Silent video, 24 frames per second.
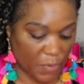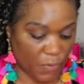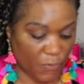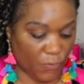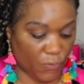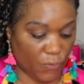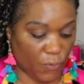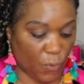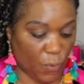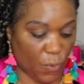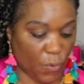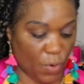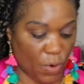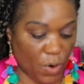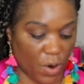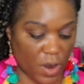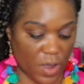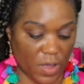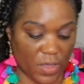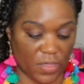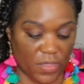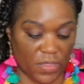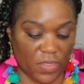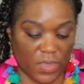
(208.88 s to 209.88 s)

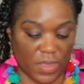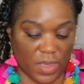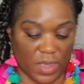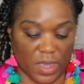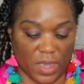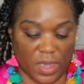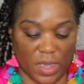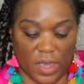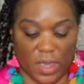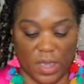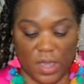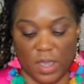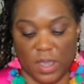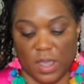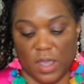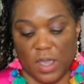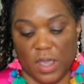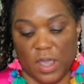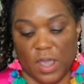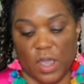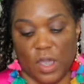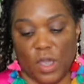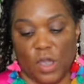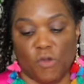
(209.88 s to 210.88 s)
for the
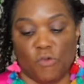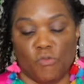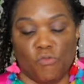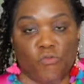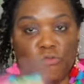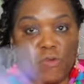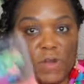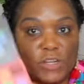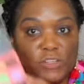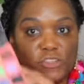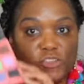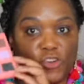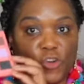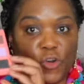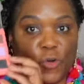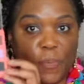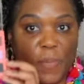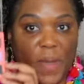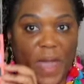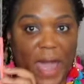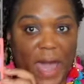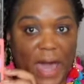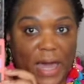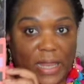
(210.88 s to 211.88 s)
Retro
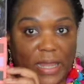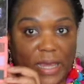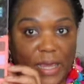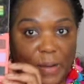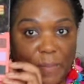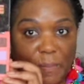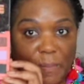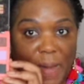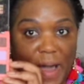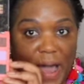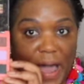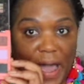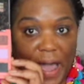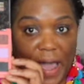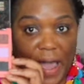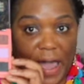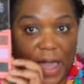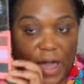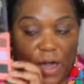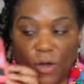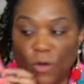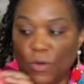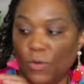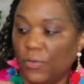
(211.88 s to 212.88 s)
Palette by
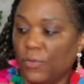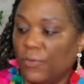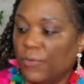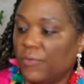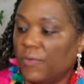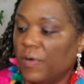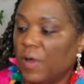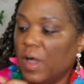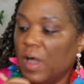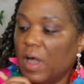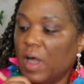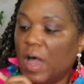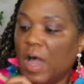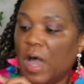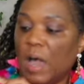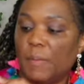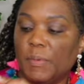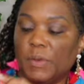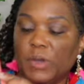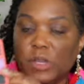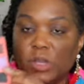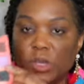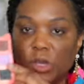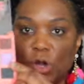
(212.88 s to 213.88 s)
e.l.f. I'm
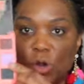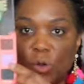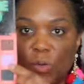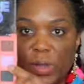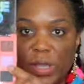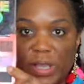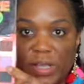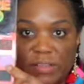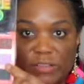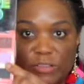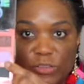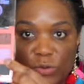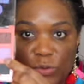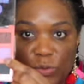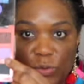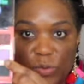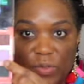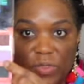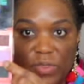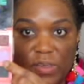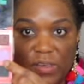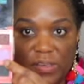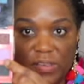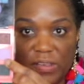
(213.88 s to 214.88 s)
going to go into
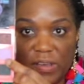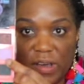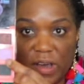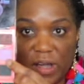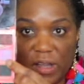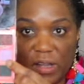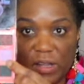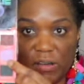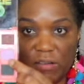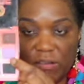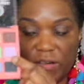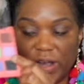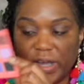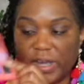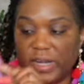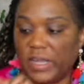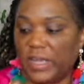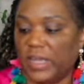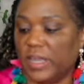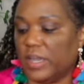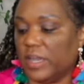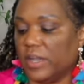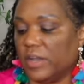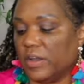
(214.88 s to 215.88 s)
this color right
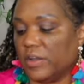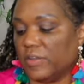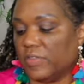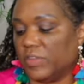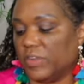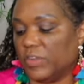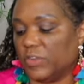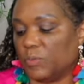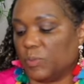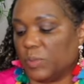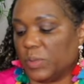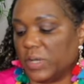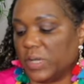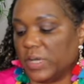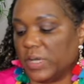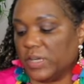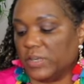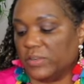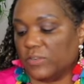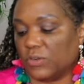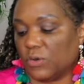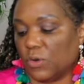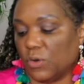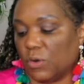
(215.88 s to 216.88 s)
here. This one
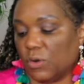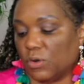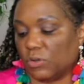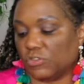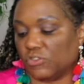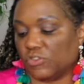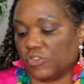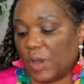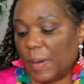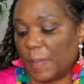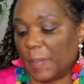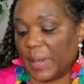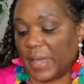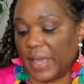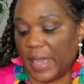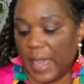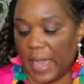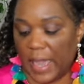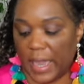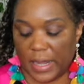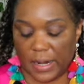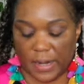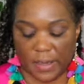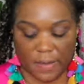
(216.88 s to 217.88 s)
is called
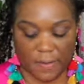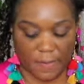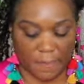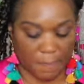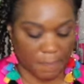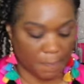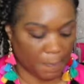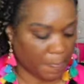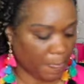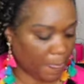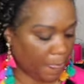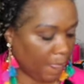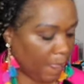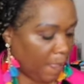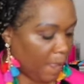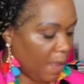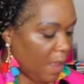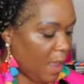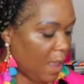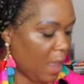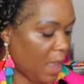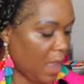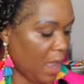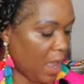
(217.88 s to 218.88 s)
Tropicana.
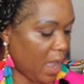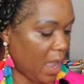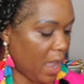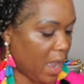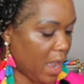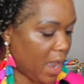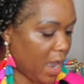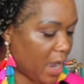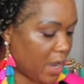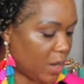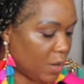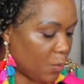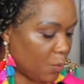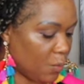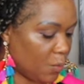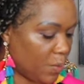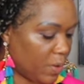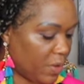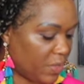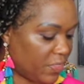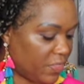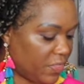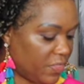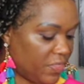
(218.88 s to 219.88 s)
And
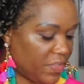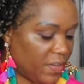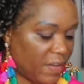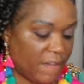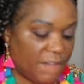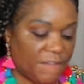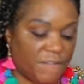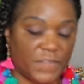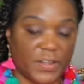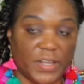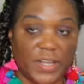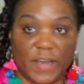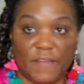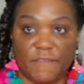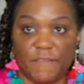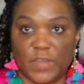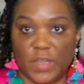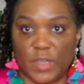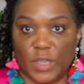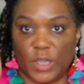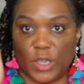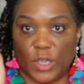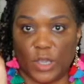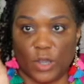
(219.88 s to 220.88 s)
with the
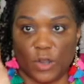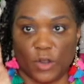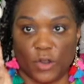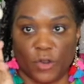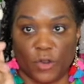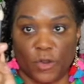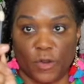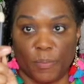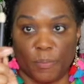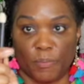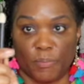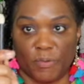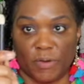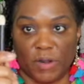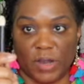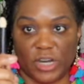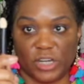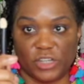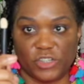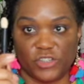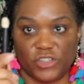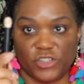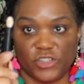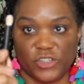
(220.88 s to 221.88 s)
fluffy er
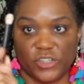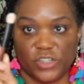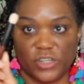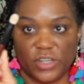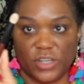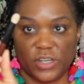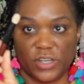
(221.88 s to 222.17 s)
brush